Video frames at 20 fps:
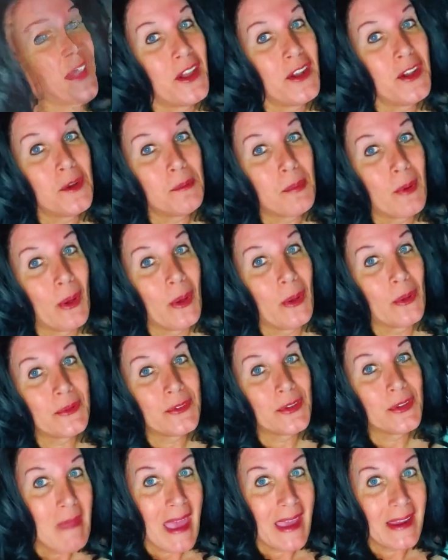
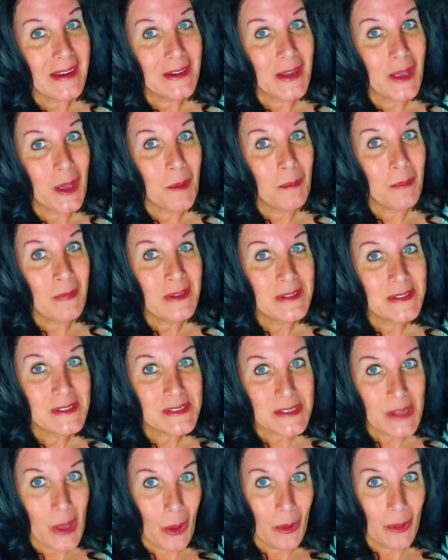Thunderbolt Magnum
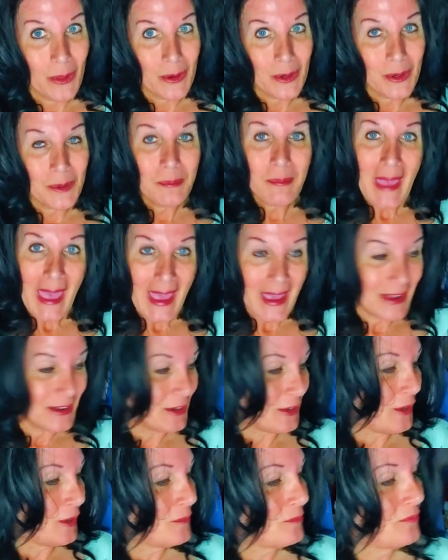solar
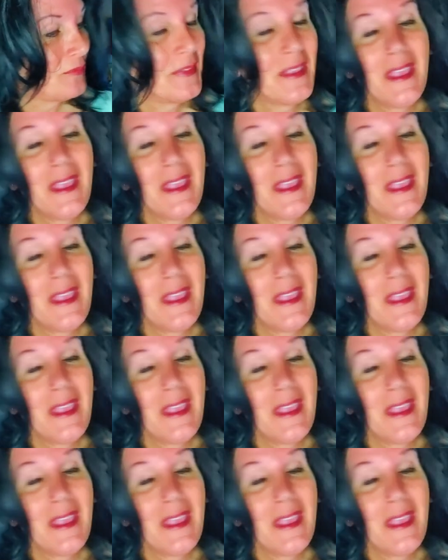panel.